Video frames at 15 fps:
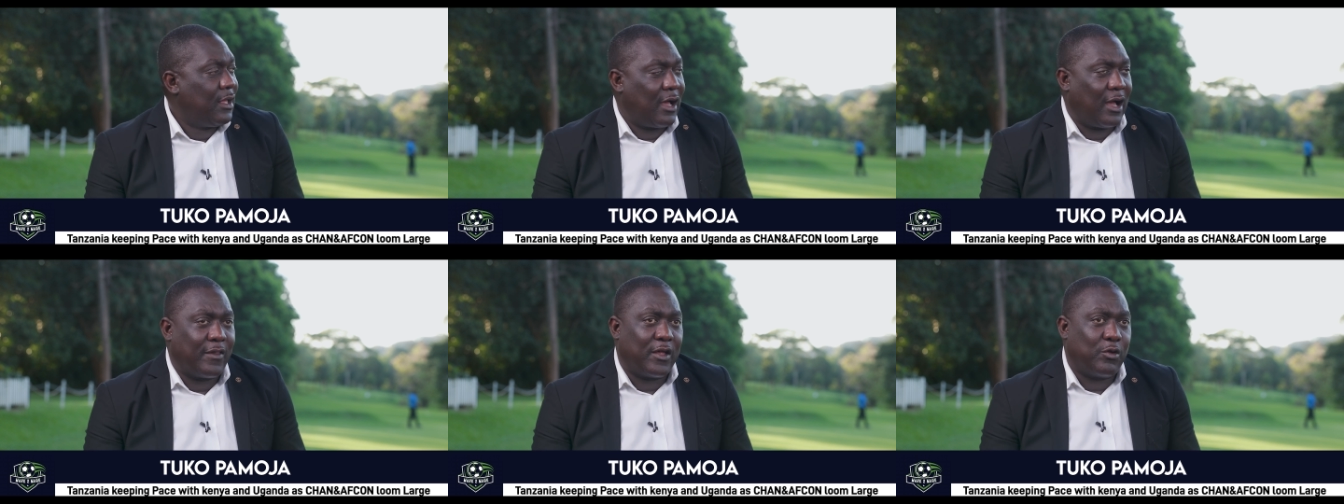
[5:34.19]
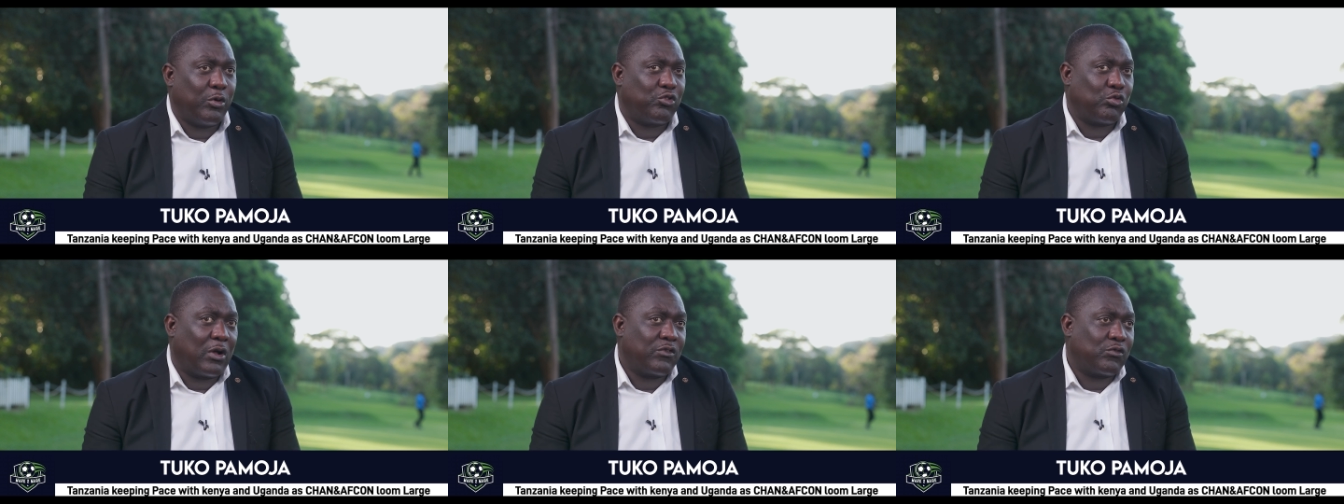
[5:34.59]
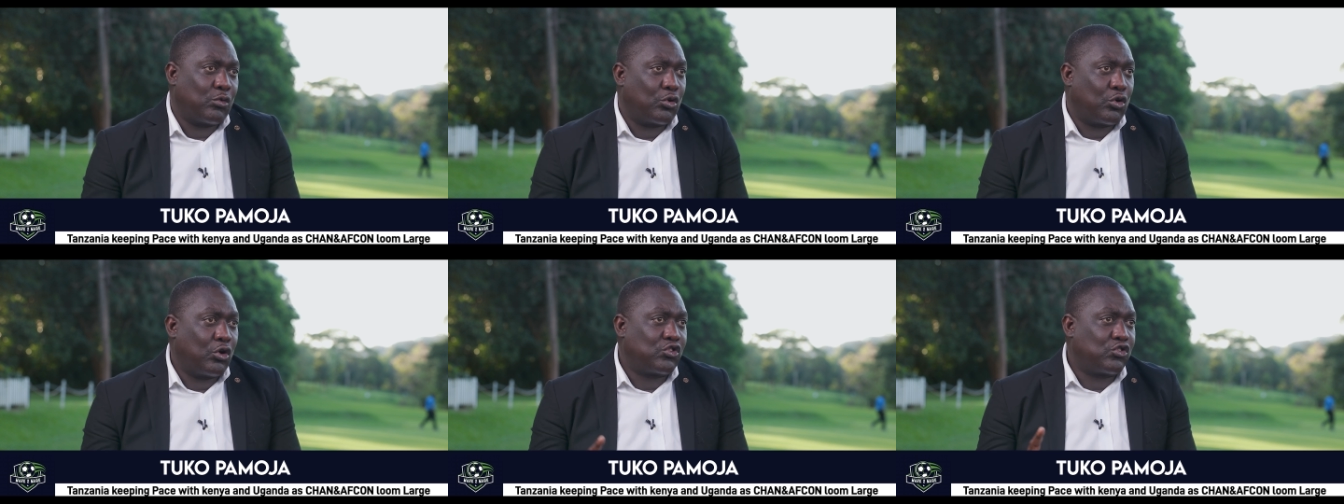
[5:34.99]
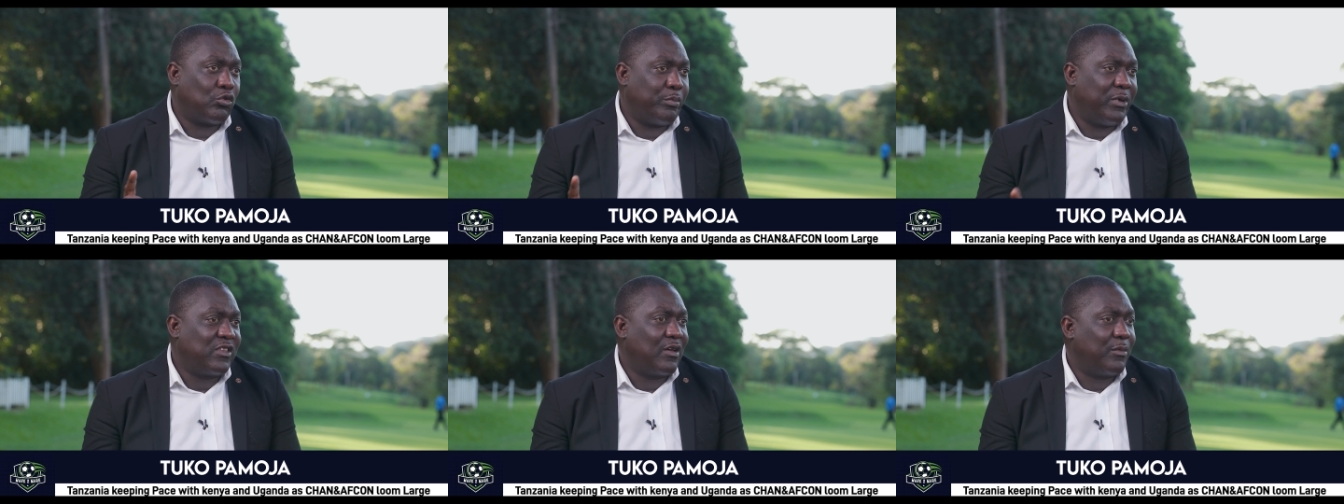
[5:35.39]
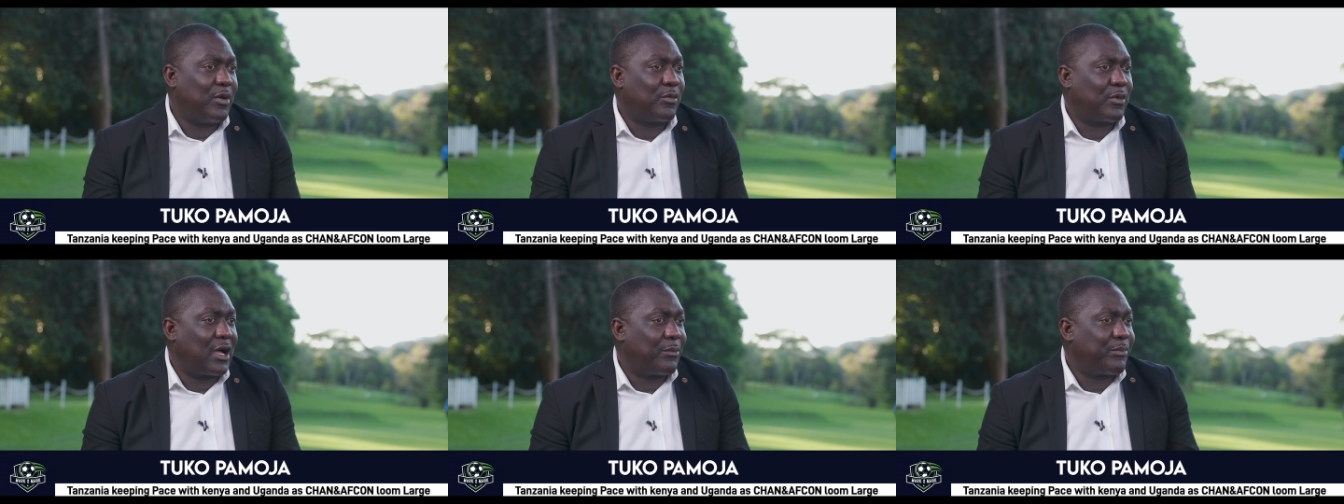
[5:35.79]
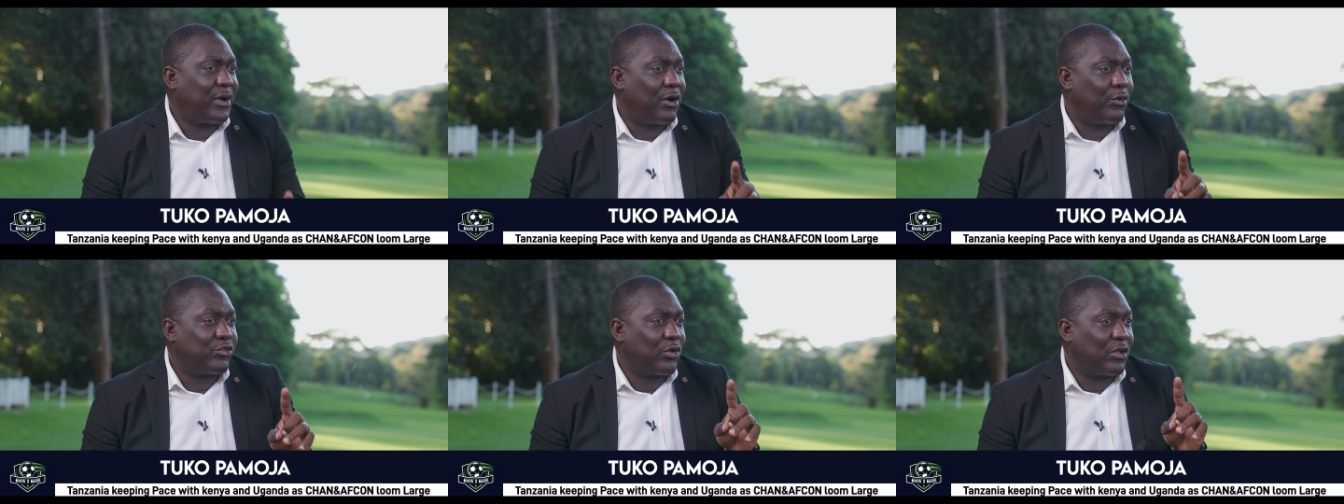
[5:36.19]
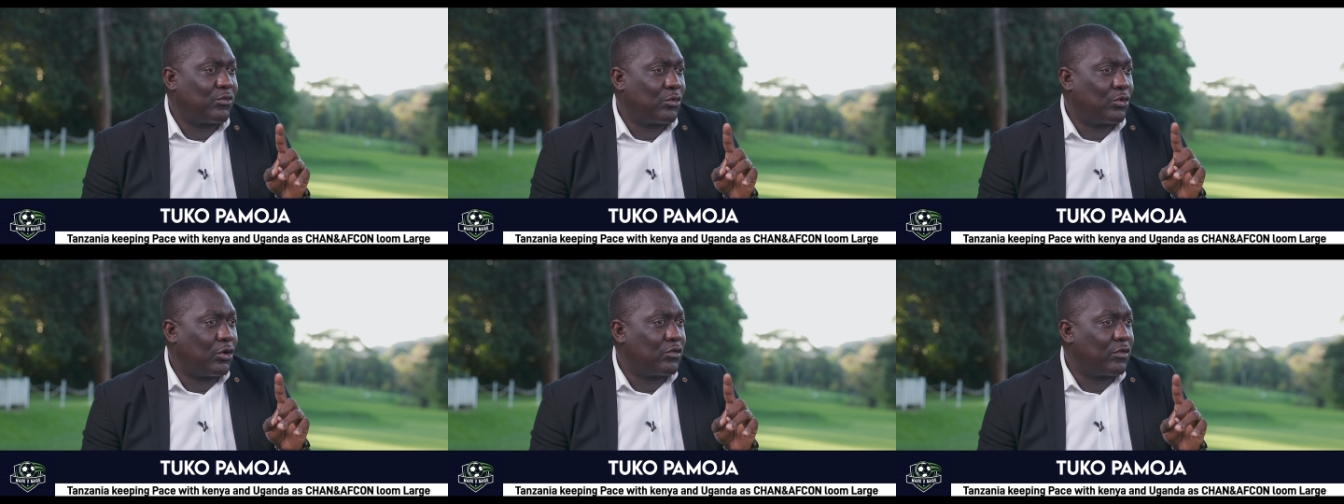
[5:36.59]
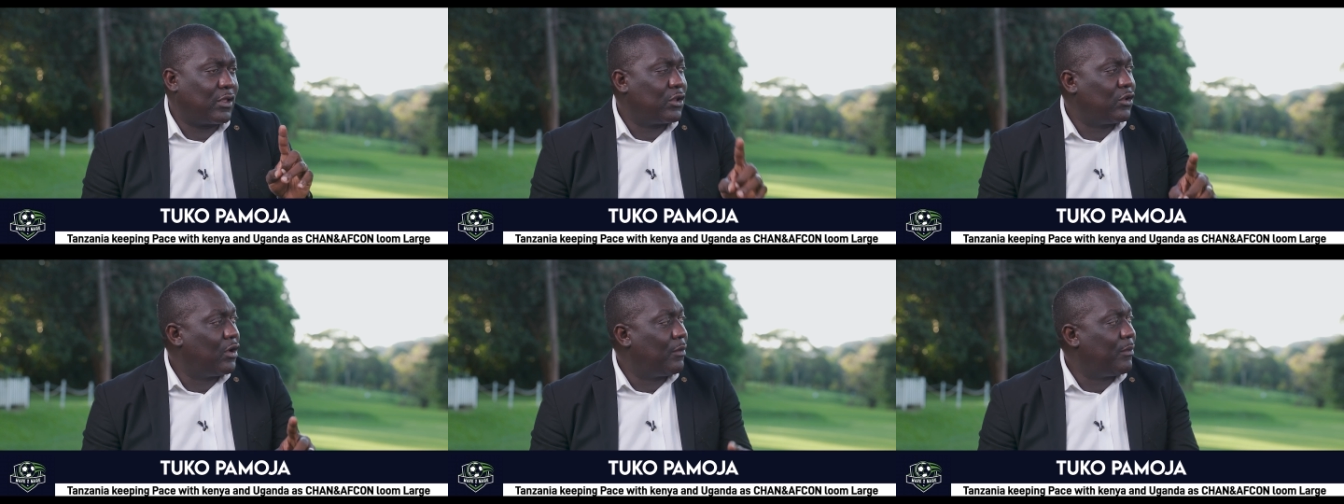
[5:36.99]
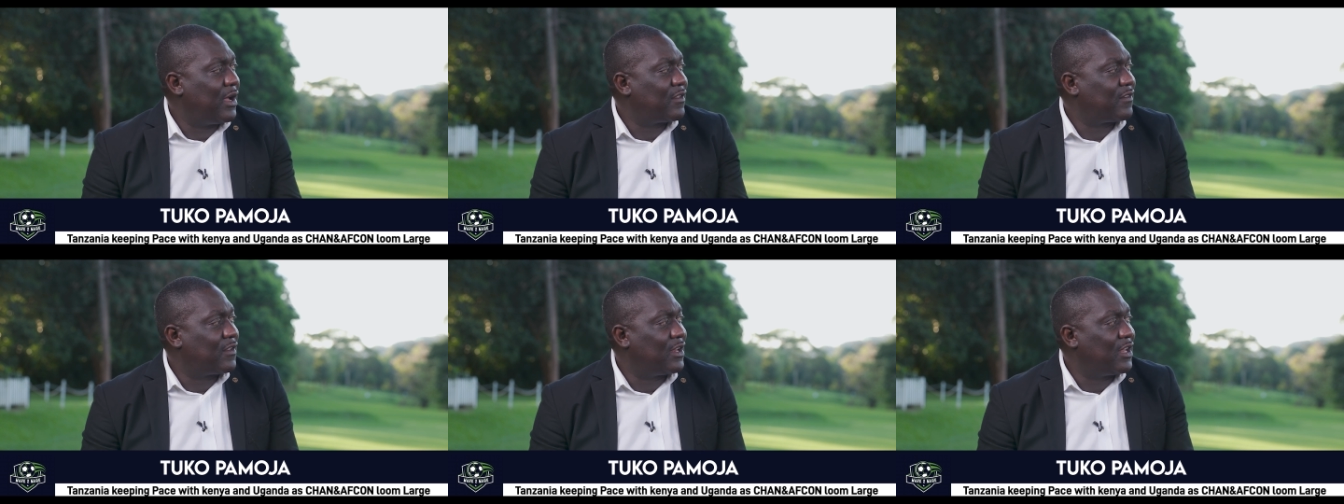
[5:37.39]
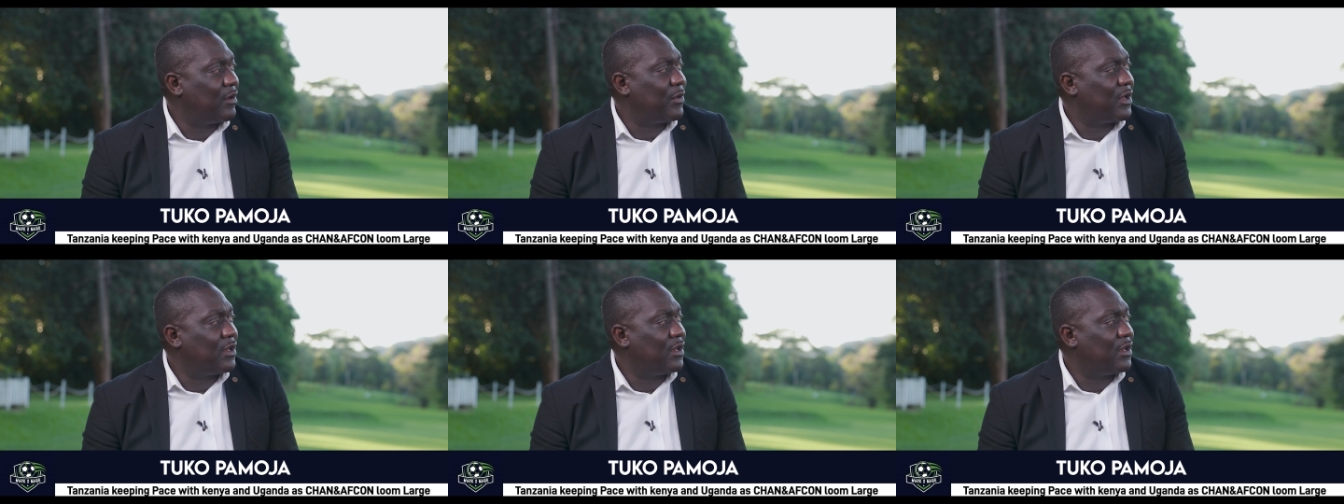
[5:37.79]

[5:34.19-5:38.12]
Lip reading: and then which ones will go to Benjamin Mkapa, which ones will go to the new Aman Stadium